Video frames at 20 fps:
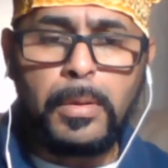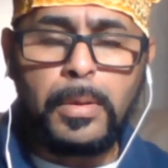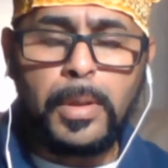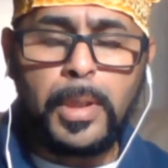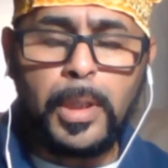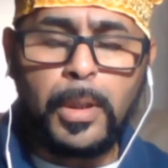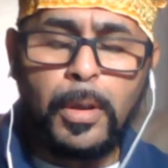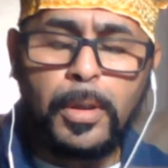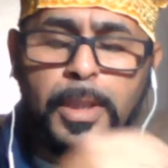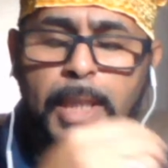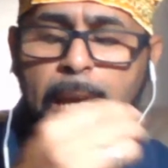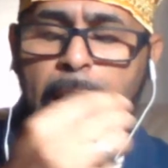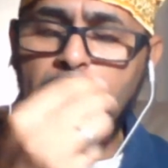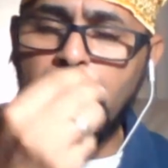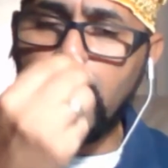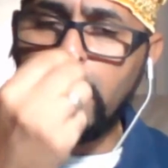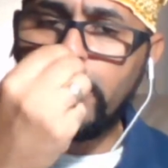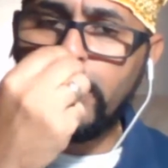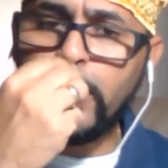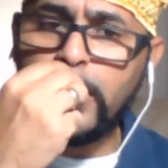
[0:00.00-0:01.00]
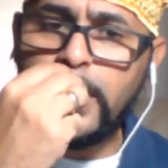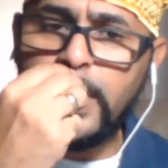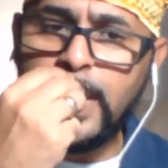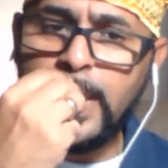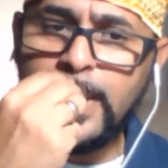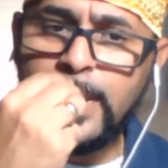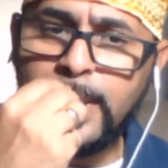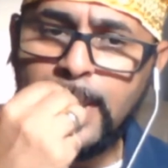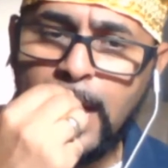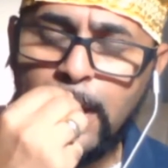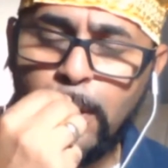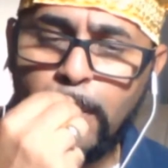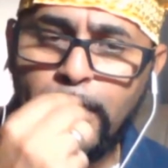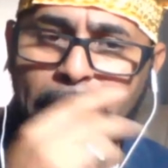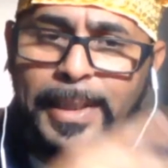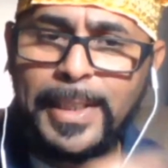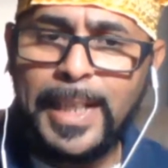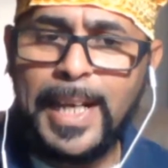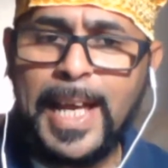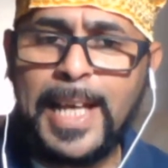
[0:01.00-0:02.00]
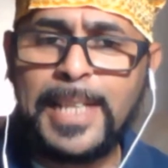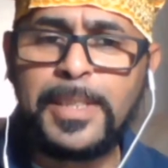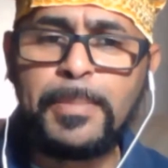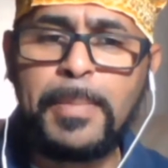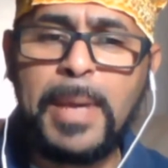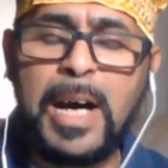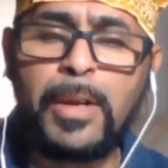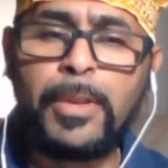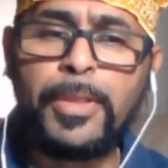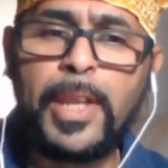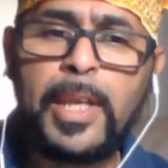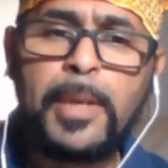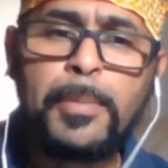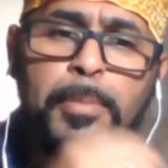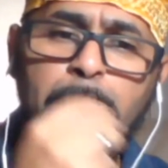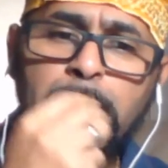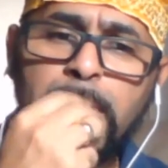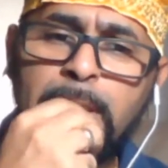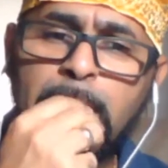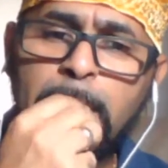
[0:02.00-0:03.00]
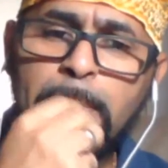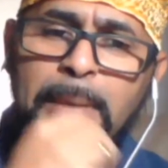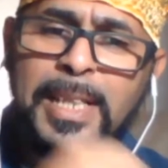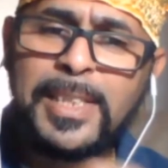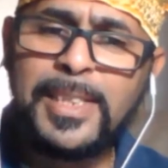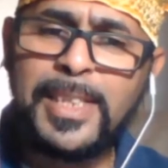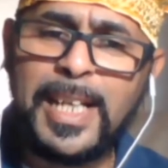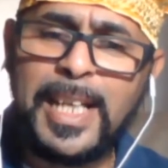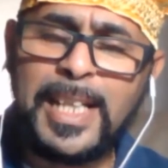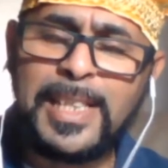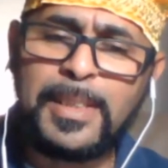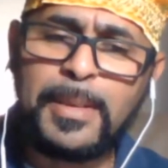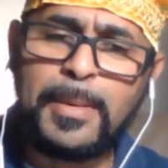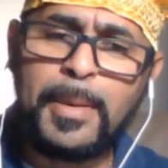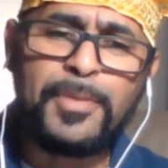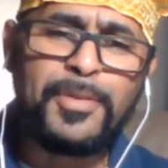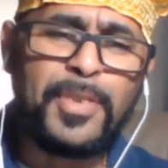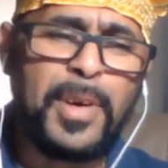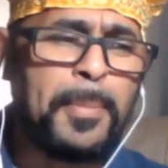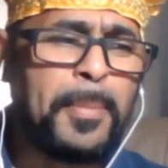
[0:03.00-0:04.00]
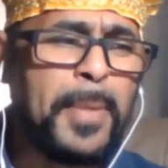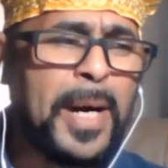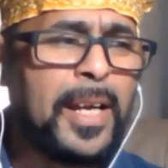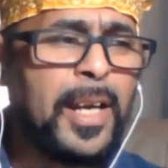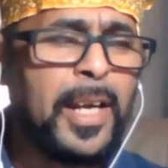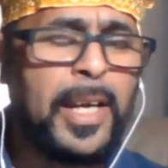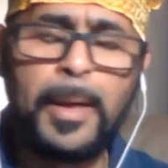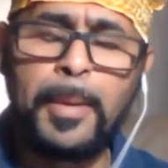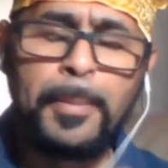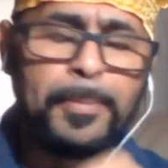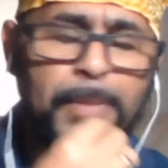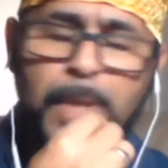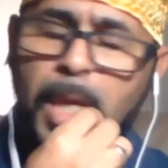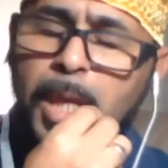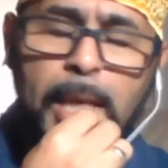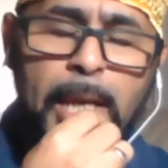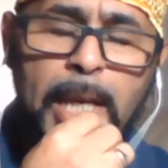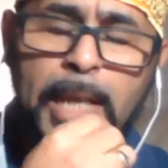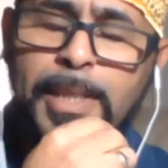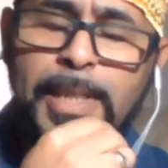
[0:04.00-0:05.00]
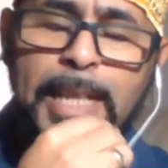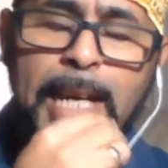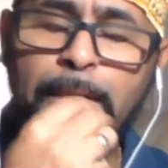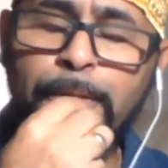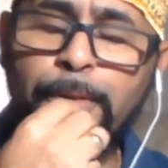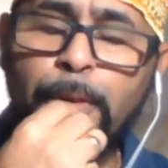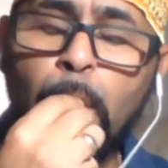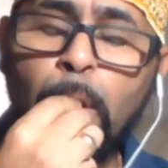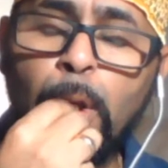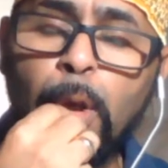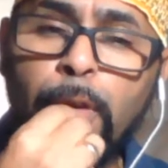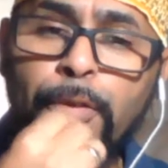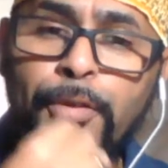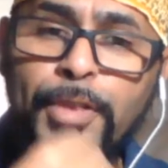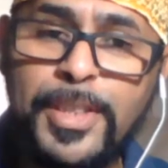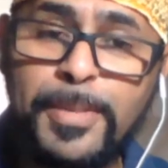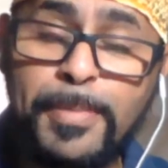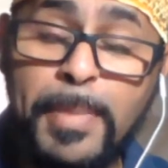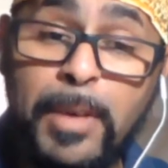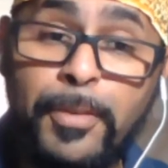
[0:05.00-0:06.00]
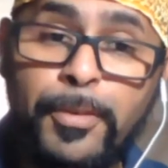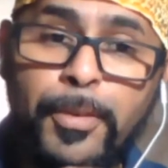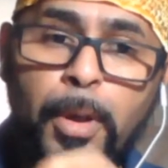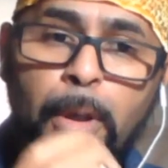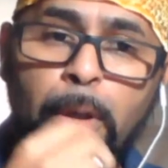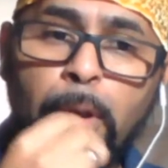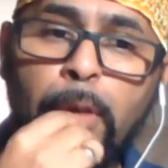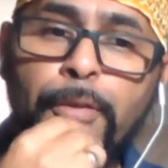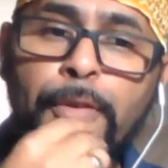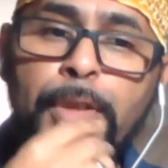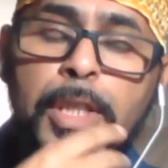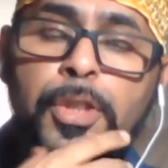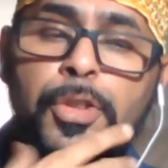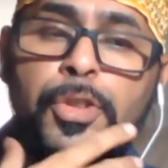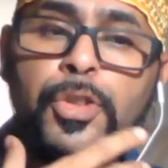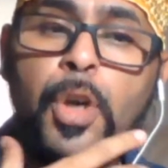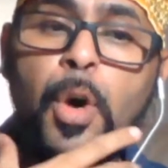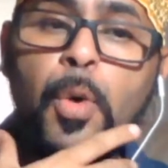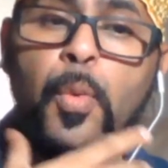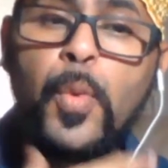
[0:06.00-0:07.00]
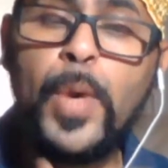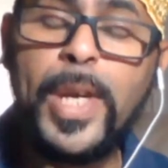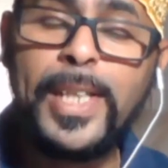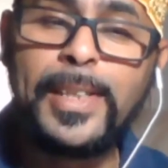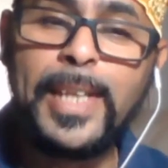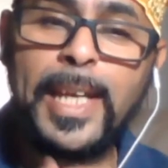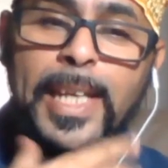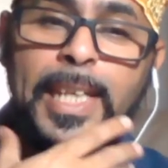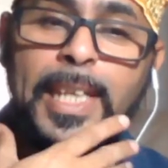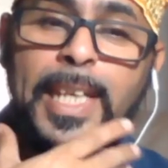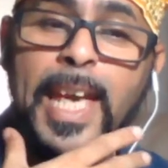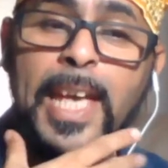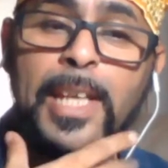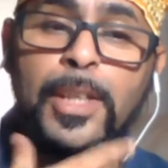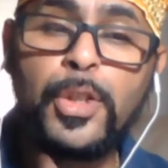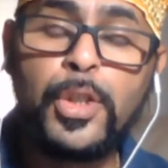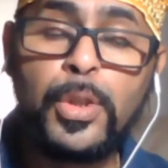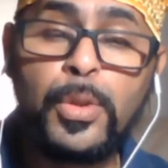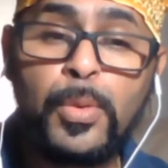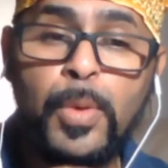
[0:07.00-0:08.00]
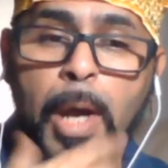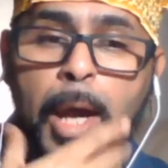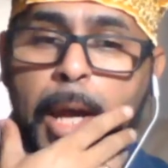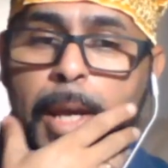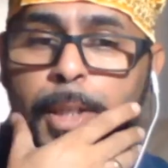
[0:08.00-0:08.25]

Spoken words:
He goes ahead and he puts it inside of Obatala's mouth, and he puts it in Obatala's mouth, inside of Olofi's mouth. Olofi's so weak that he can't chew.